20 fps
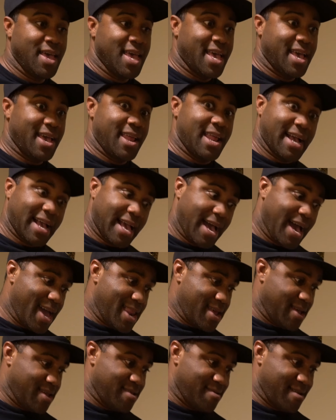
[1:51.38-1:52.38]
And I
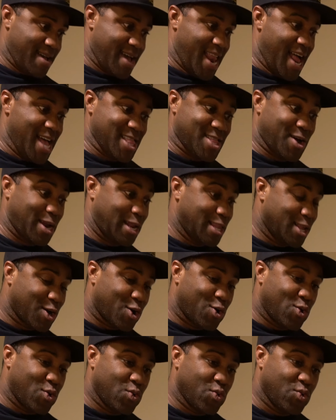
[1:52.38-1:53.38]
got it. I thought it
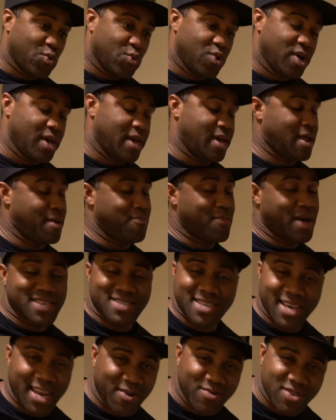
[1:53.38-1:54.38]
looked cool, and I'm not
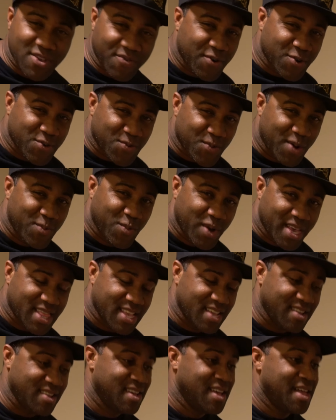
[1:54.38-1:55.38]
saying I was the first one
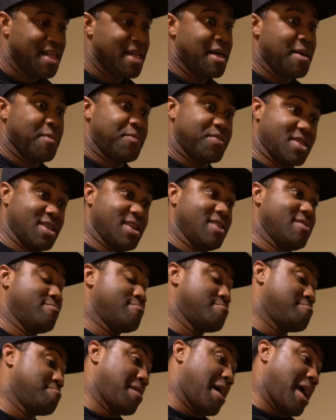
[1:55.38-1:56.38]
with it. But
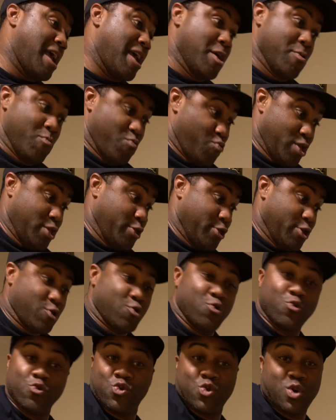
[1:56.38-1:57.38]
then it really
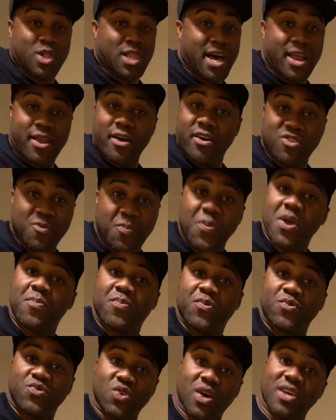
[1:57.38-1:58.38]
looked cool to a lot of other
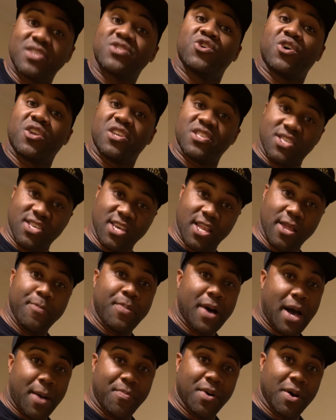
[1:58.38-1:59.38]
people, so I started seeing it
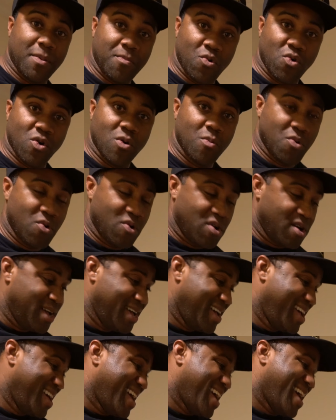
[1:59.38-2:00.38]
pop up more and more.
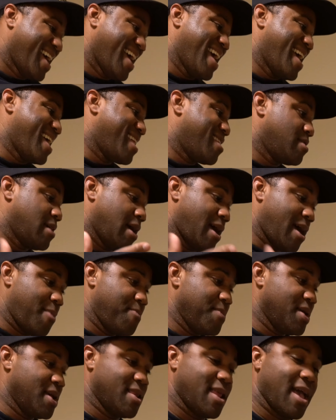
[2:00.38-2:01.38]
And I
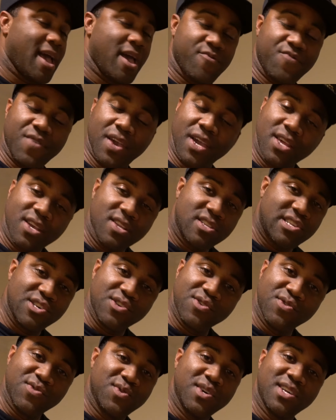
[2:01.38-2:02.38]
mean, the
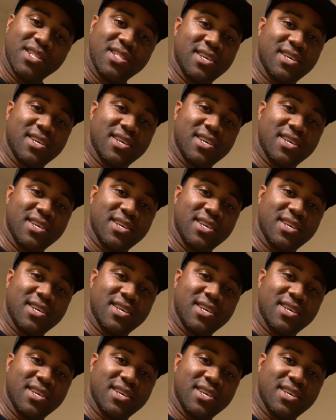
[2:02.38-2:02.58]
F82,